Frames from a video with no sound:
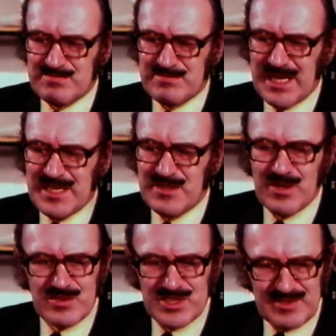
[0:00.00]
by
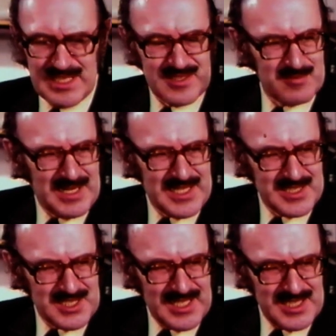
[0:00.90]
no stretch of the
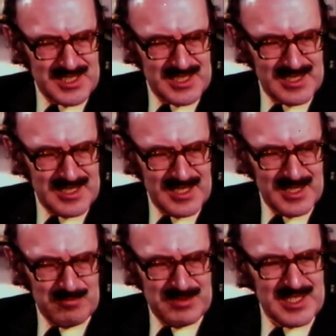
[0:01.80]
imagination,
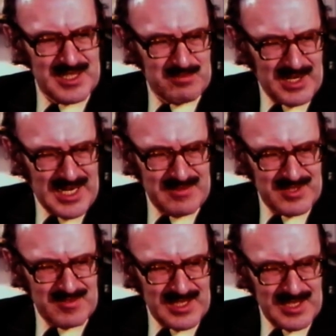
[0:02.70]
been deprived
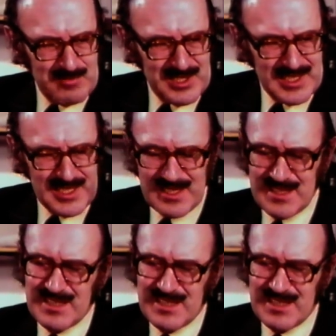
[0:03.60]
of their liberty.